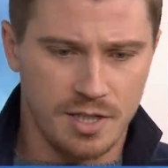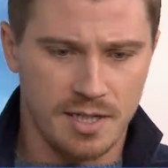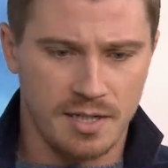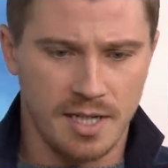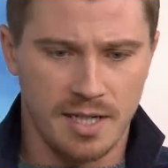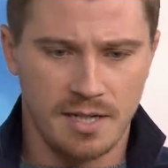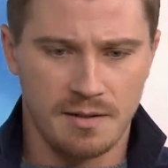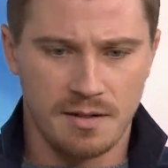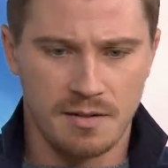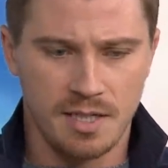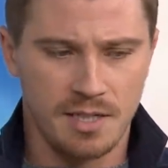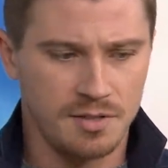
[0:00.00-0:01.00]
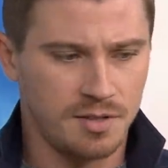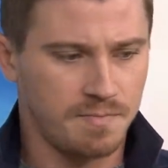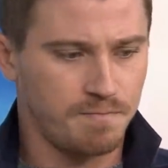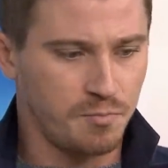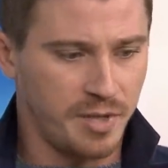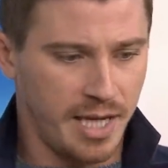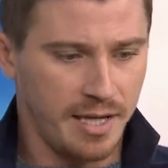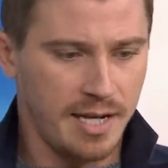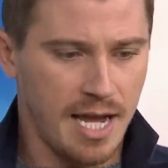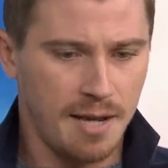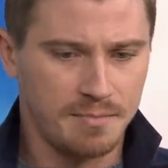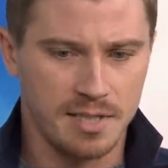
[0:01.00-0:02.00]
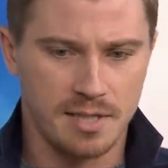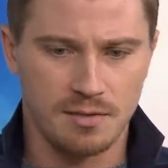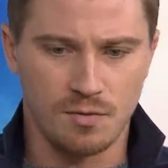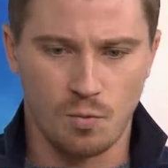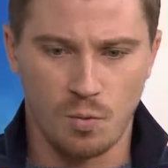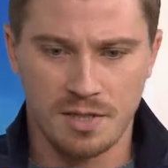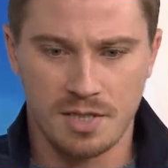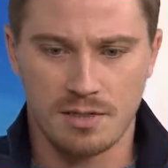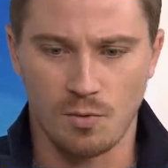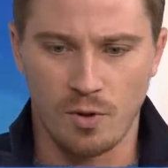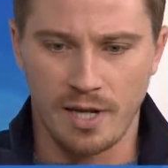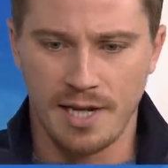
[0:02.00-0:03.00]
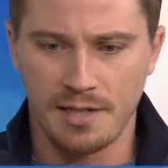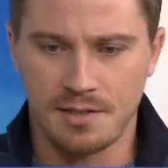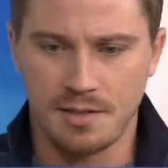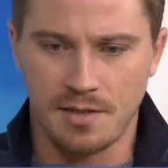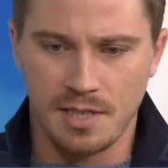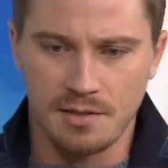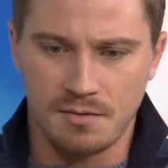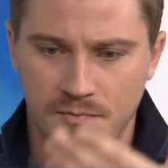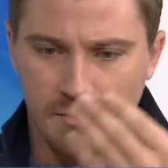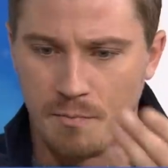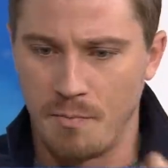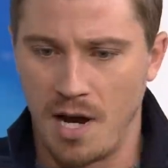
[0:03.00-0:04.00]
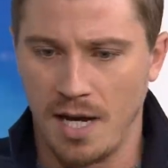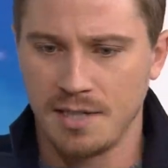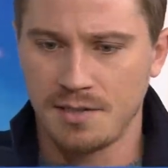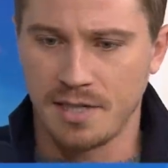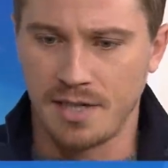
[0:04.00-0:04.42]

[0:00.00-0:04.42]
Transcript: and, and he's kidnapped and whisked away to these mines